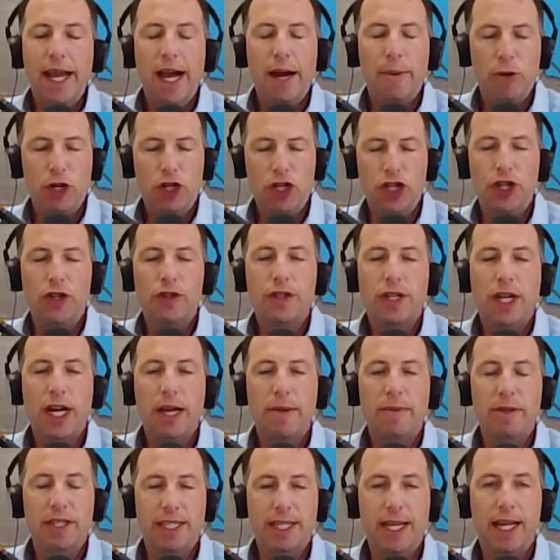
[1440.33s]
how much of your
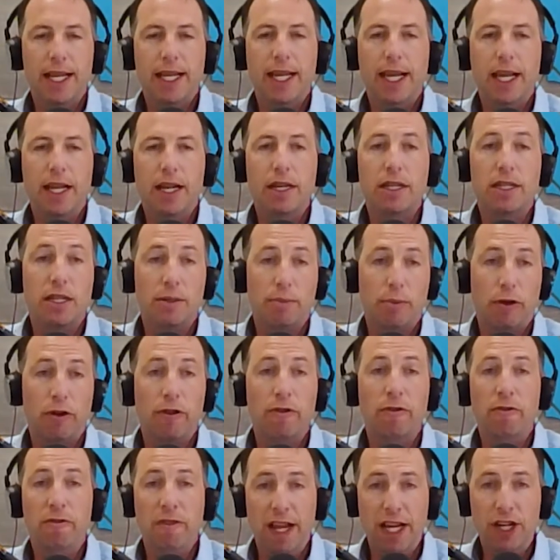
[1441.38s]
time is dedicated to
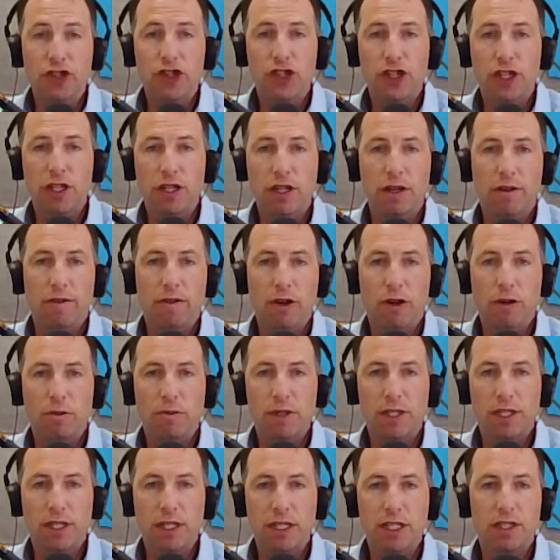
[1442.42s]
prevention of
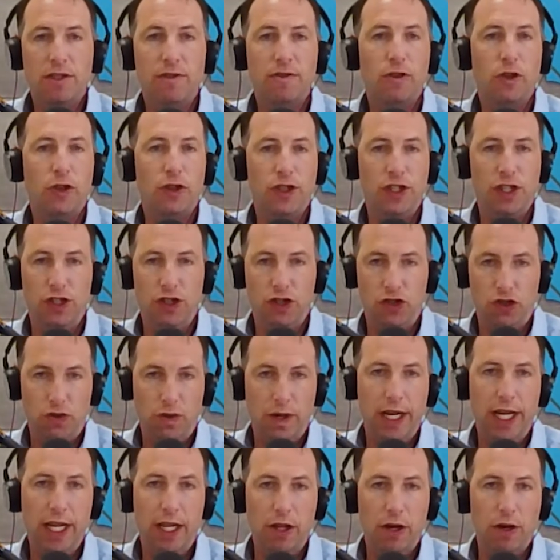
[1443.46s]
homelessness versus
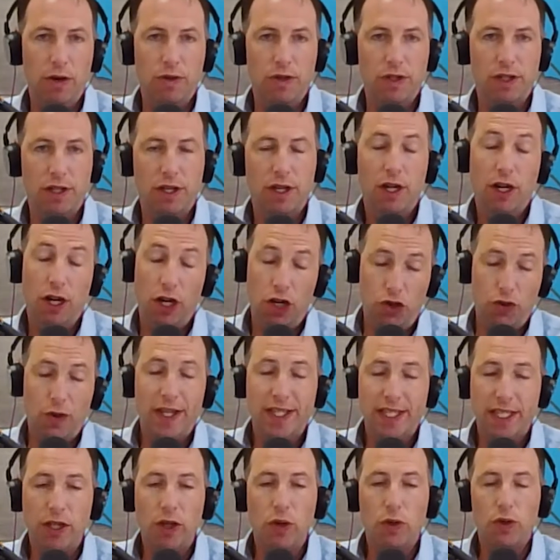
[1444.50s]

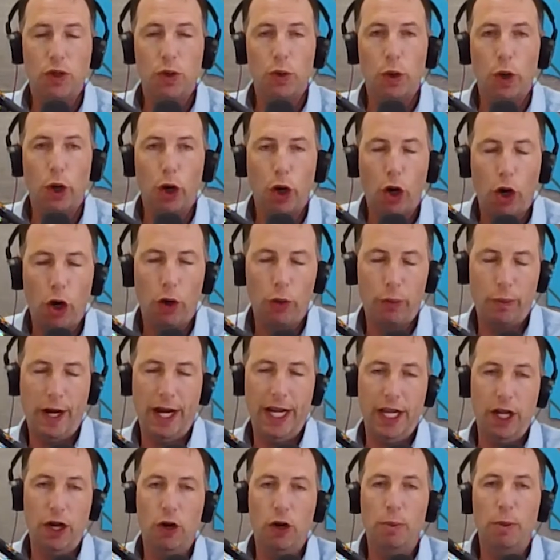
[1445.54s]
addressing those who are
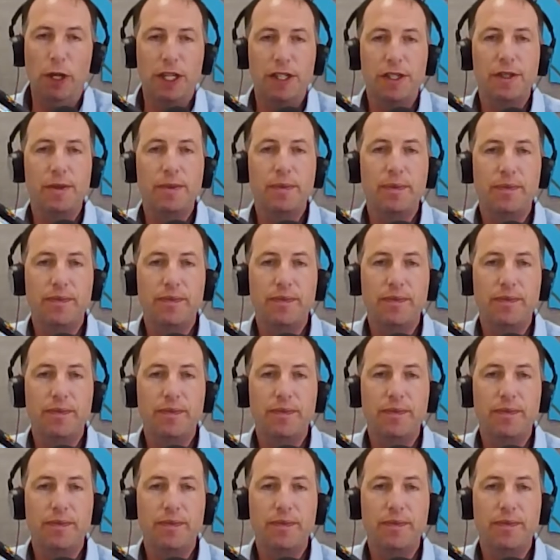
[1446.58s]
already homeless?